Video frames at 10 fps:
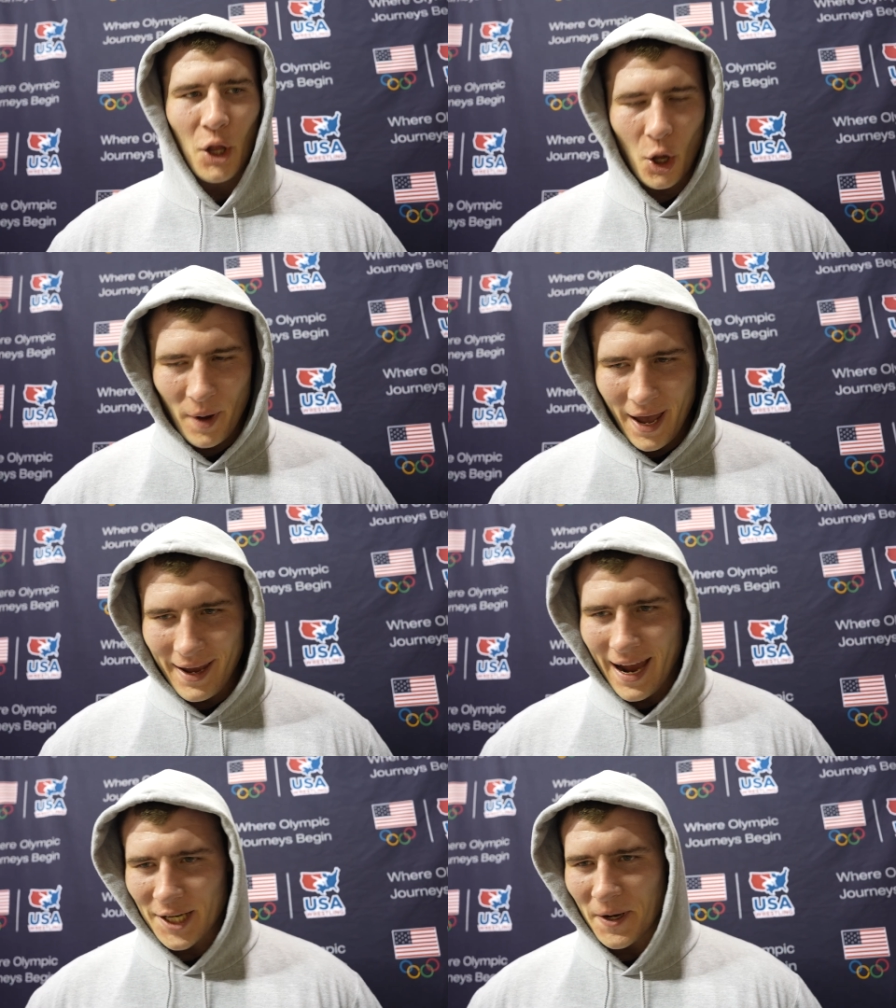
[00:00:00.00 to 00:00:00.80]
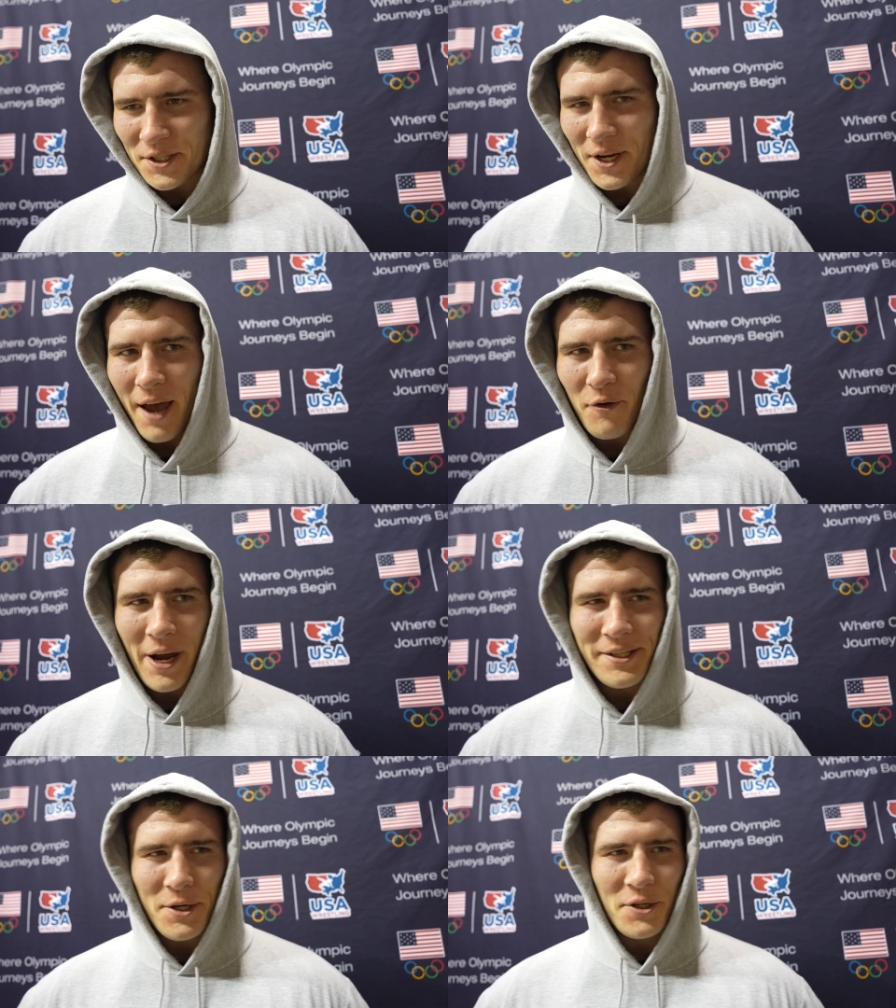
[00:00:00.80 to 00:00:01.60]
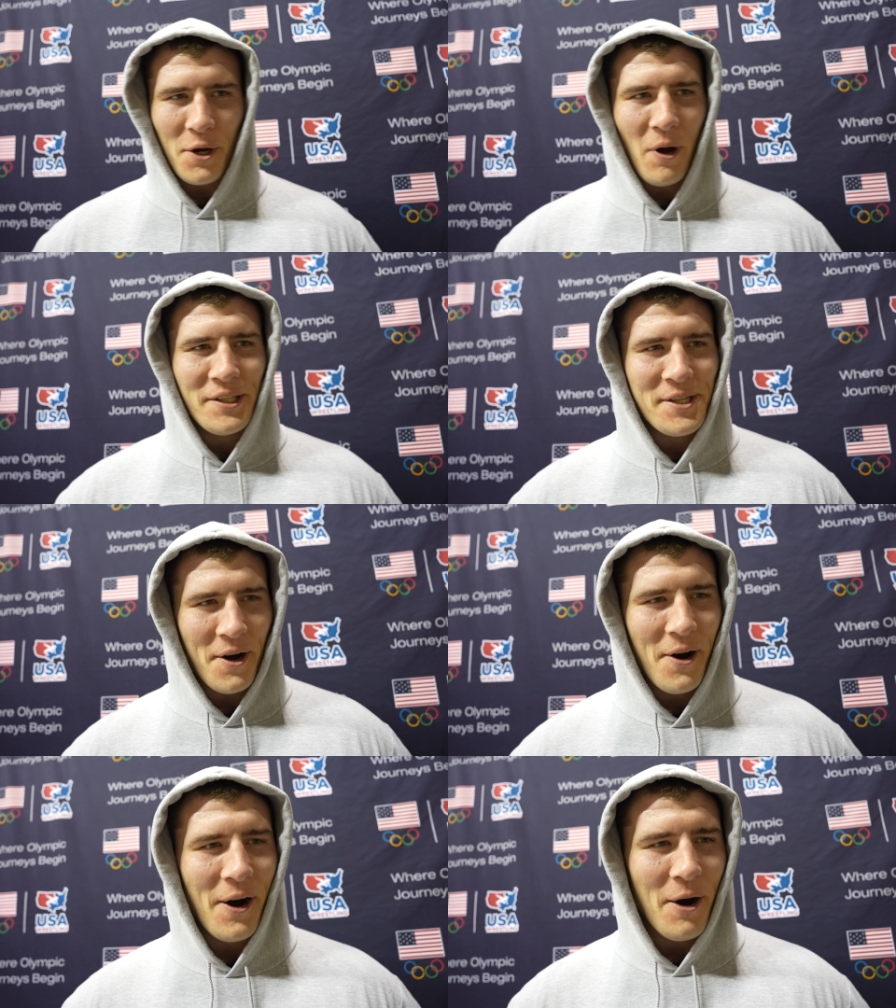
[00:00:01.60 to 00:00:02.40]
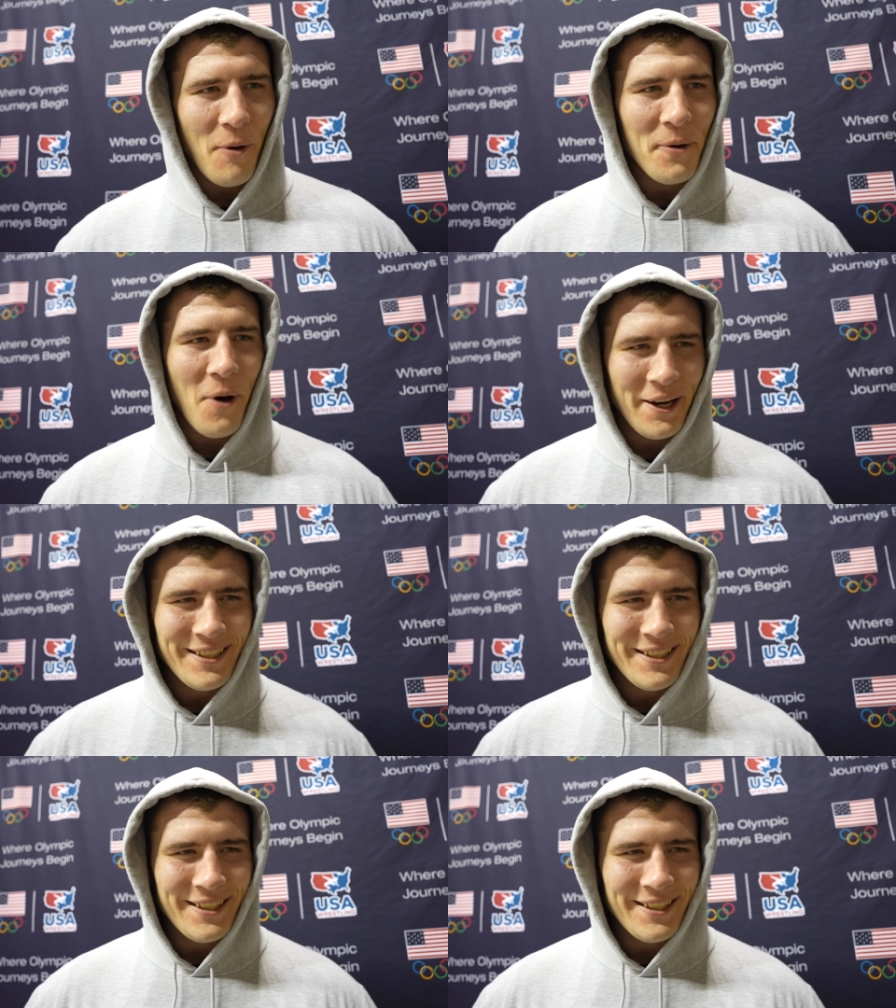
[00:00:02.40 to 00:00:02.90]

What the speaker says: A little bit, yeah, especially heavyweights, usually a 1-0 or a 1-1.